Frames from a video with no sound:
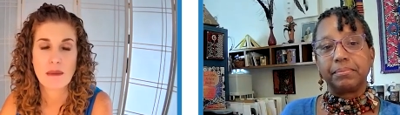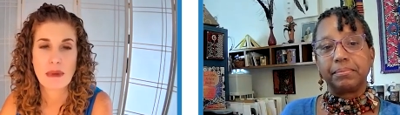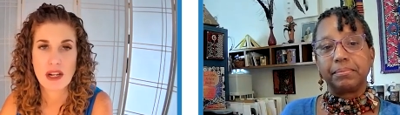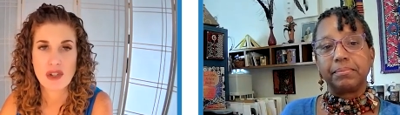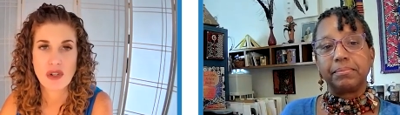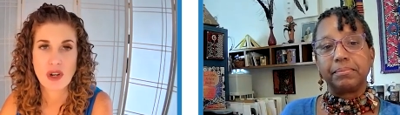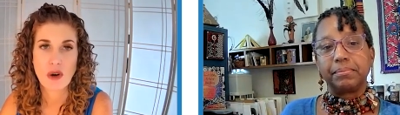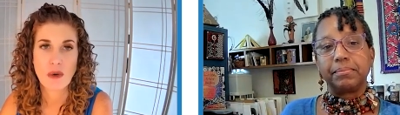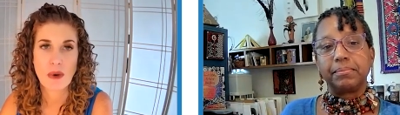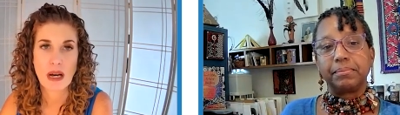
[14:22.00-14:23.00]
Speaker 1: the
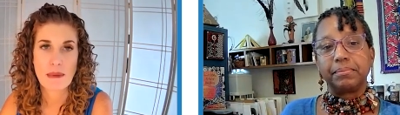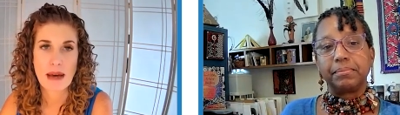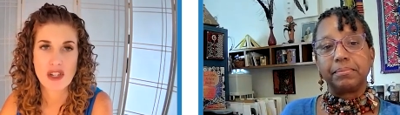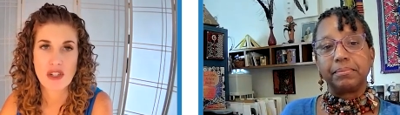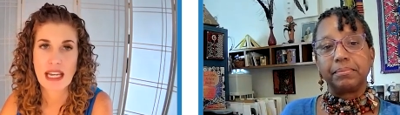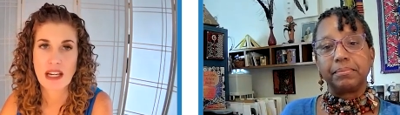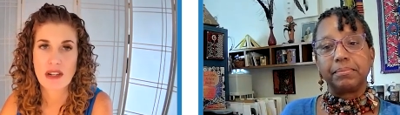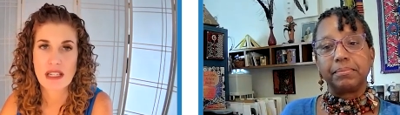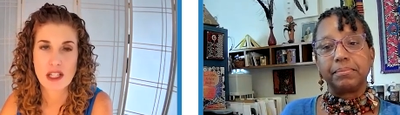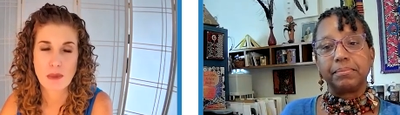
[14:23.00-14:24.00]
Benadryl um, actually
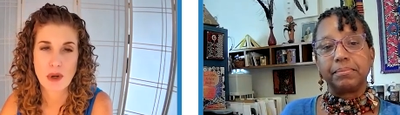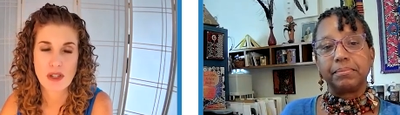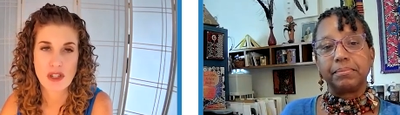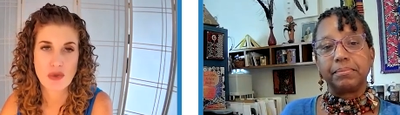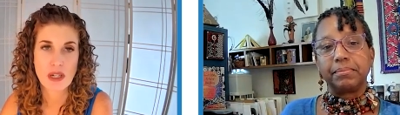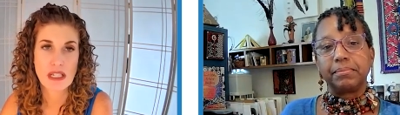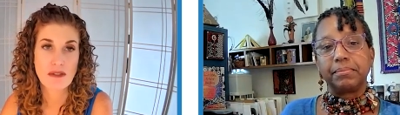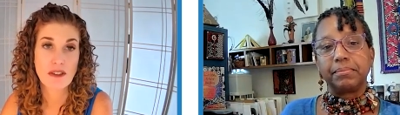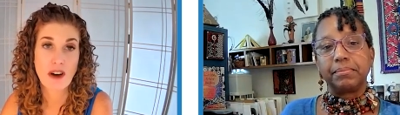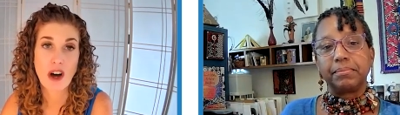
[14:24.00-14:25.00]
increases a person's risk
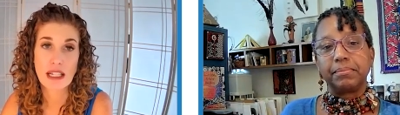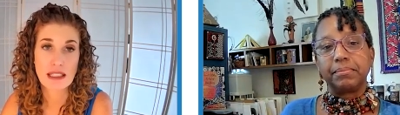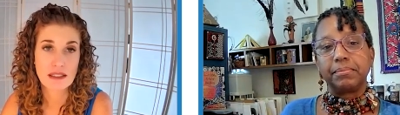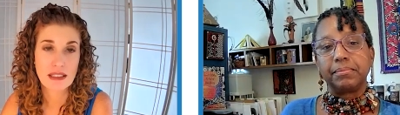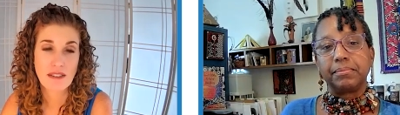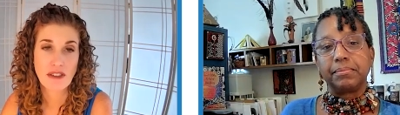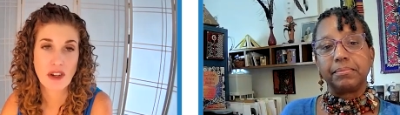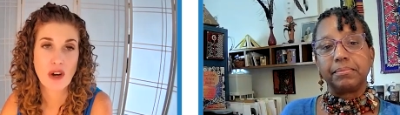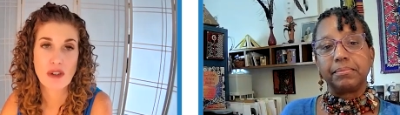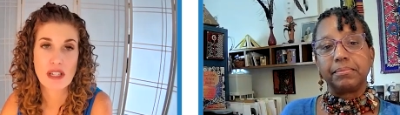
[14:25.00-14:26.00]
for falling if
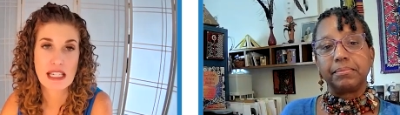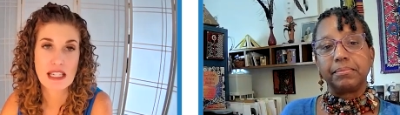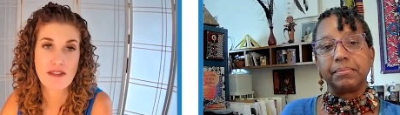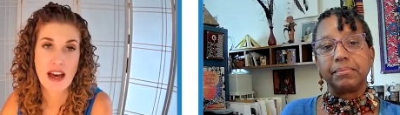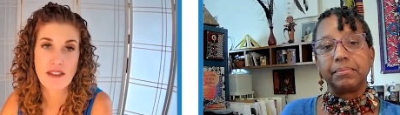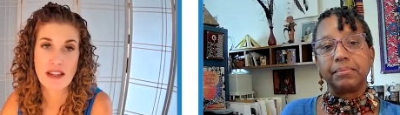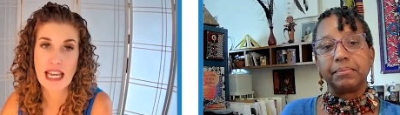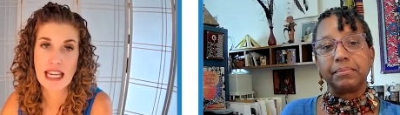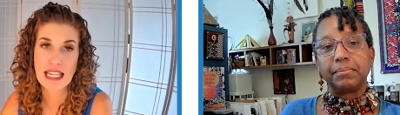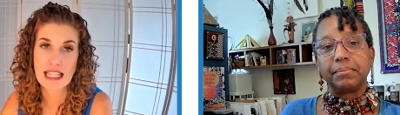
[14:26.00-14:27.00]
you're over 65 and
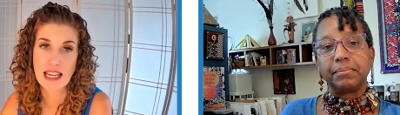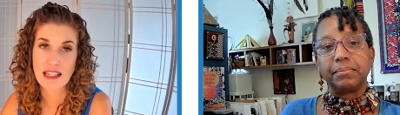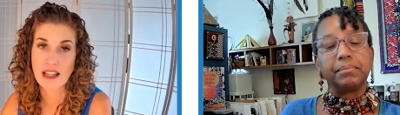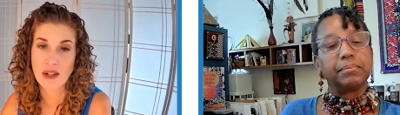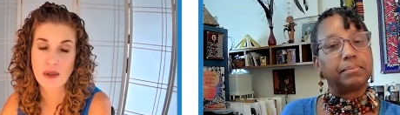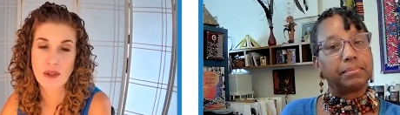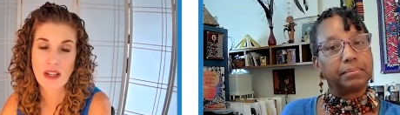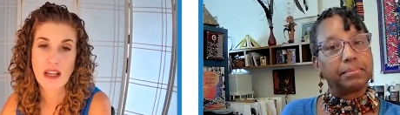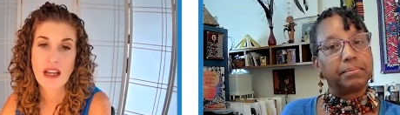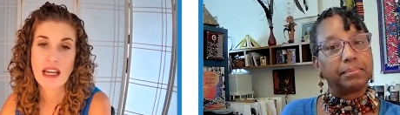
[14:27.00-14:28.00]
taking that. So
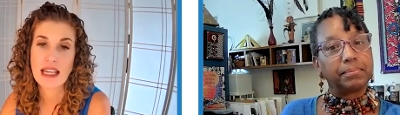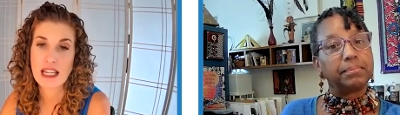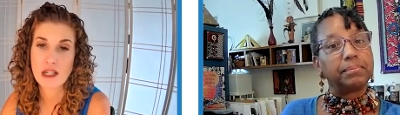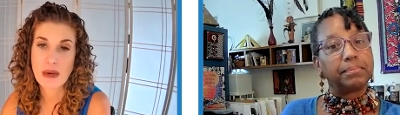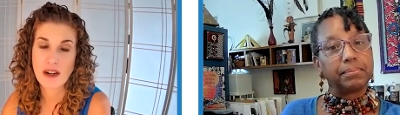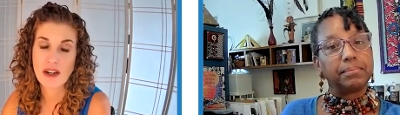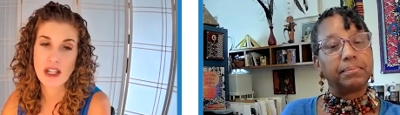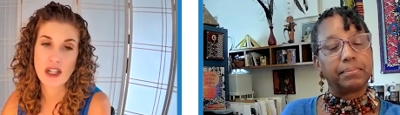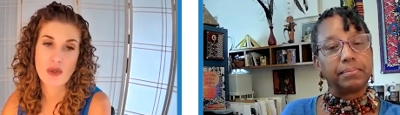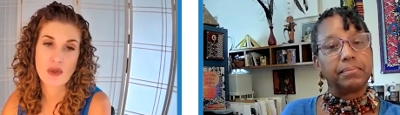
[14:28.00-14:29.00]
it is better to
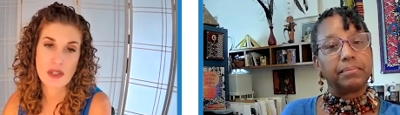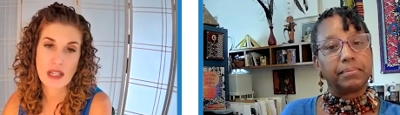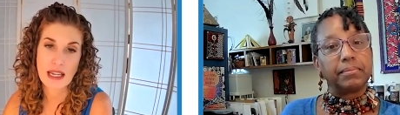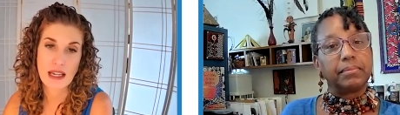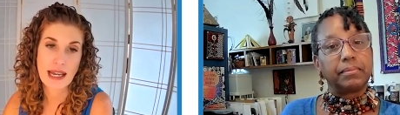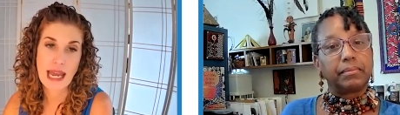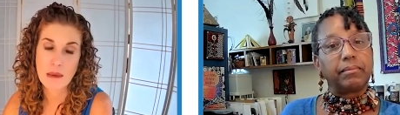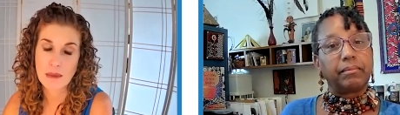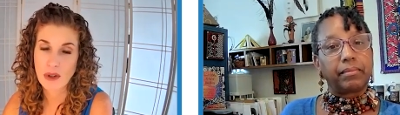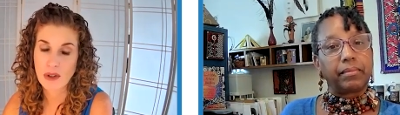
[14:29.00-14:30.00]
use like a
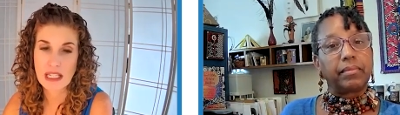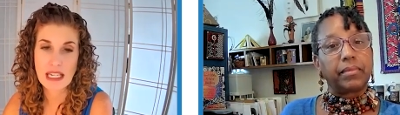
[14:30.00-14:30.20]
chamomile